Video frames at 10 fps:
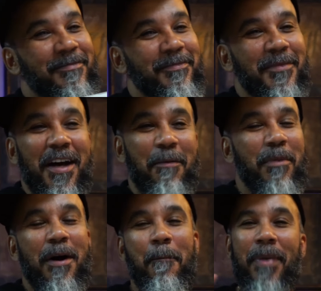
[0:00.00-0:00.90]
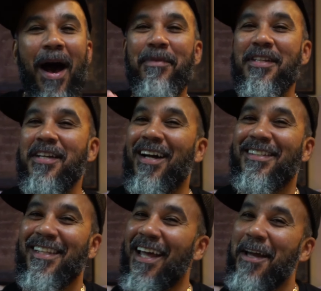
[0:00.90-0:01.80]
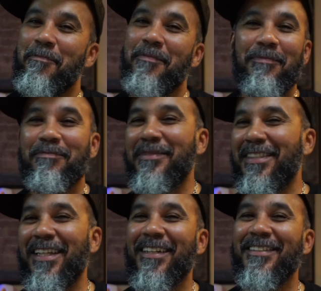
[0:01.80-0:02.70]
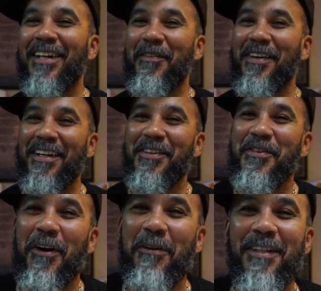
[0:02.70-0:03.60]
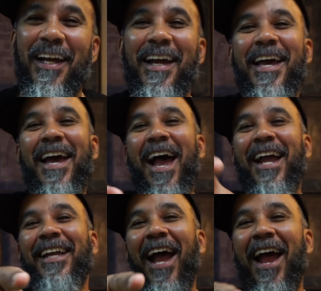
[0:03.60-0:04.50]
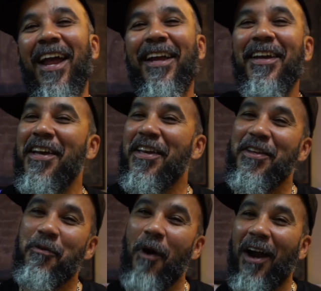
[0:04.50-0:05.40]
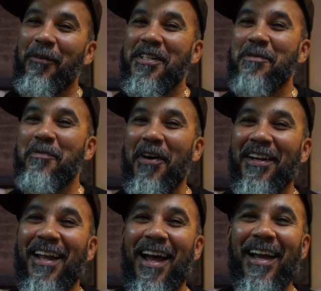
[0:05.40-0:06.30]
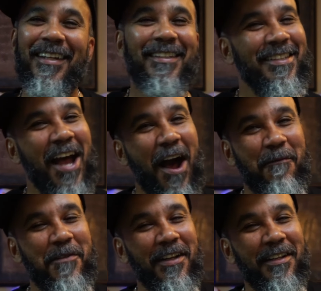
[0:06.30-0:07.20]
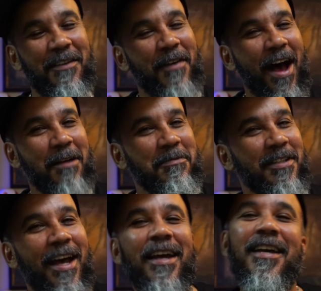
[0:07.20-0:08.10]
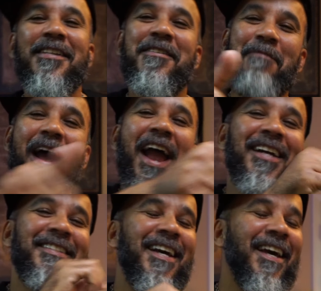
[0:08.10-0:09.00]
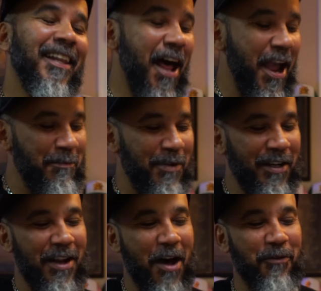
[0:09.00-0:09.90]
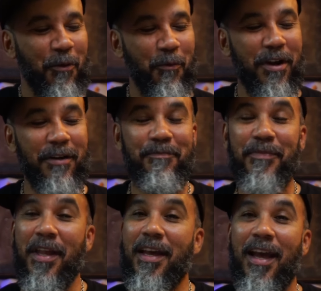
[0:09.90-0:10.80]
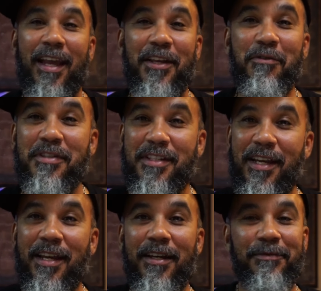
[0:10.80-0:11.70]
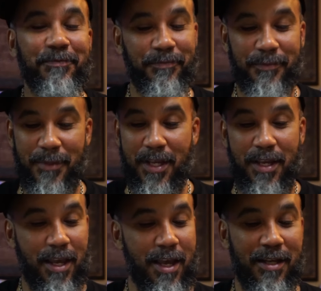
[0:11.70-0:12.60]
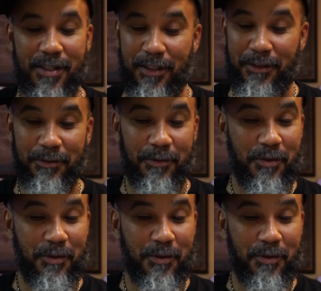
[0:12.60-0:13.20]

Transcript: none but popping jock slate sneakers over here. You know what I'm saying? Hey, gang. You rocking with your boy today. Y'all feeling the vibes today. Smash that like button off the rip and you see it. It's a